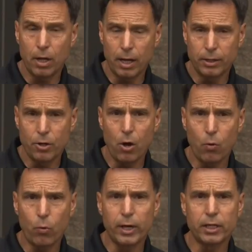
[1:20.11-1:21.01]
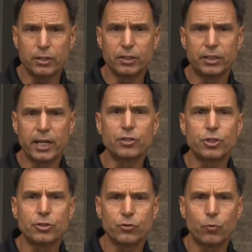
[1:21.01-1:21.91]
uh, know what his
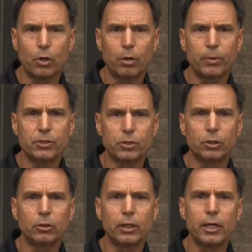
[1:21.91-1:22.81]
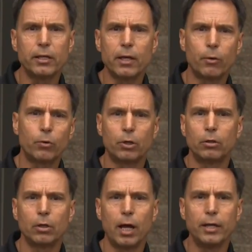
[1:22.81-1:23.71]
intentions were, but certainly they
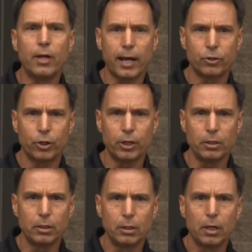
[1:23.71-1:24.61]
were uh, not good